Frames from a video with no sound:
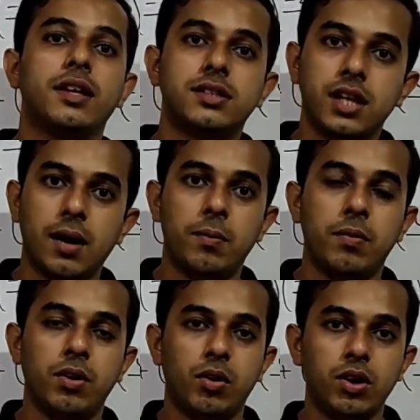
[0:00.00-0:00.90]
sum.
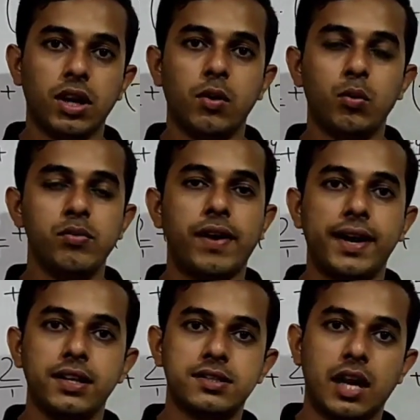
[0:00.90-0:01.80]
Okay, we
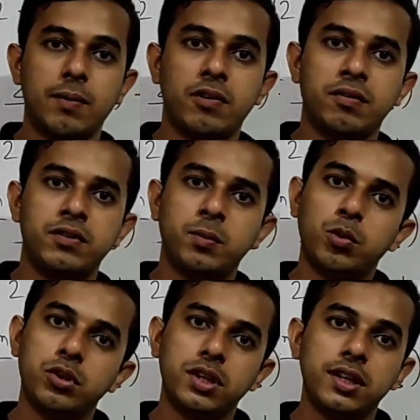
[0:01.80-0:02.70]
find the sum of the
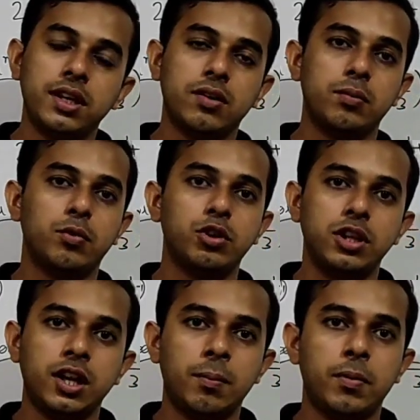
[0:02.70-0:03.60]
both
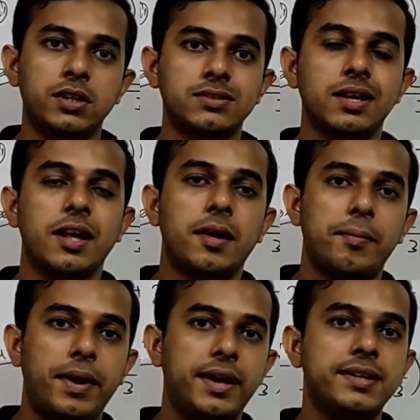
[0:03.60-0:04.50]
the numbers,
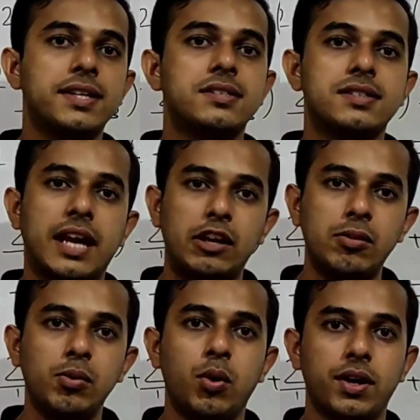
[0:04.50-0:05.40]
and their sign
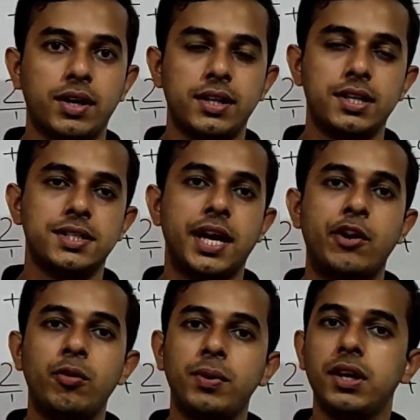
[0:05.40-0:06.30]
will be what? And their sign
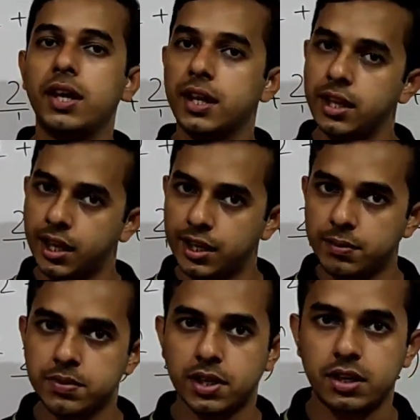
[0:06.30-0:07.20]
will be
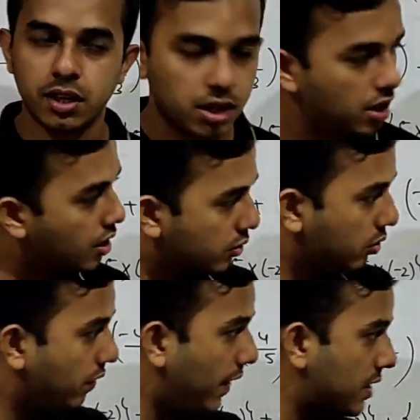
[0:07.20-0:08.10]
negative sign.
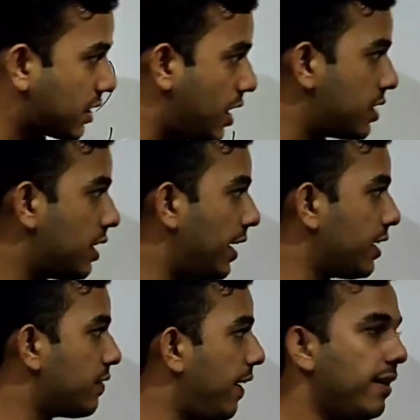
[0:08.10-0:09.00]
So first case, let
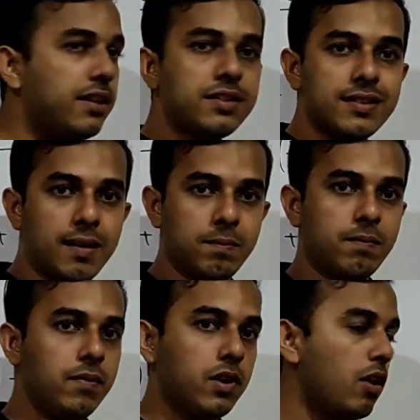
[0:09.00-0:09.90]
us find the sum
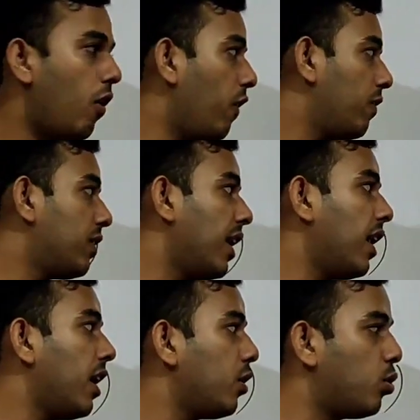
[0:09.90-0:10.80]
of
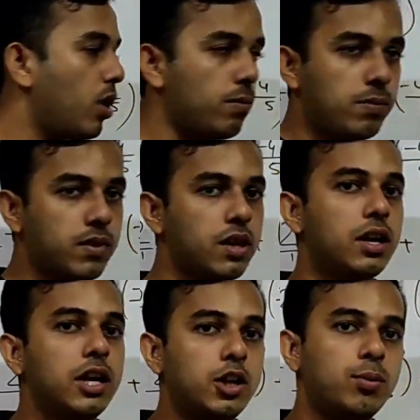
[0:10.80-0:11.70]
10 and 12.
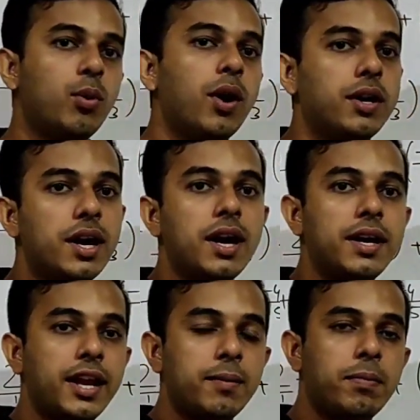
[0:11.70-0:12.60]
It will be what?
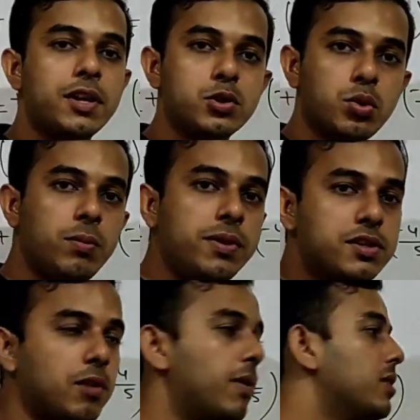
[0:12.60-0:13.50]
10 plus 12, it
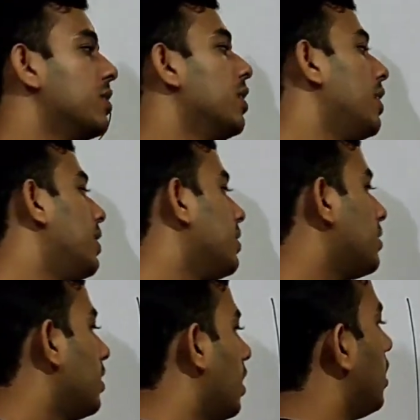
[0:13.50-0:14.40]
is how much? It is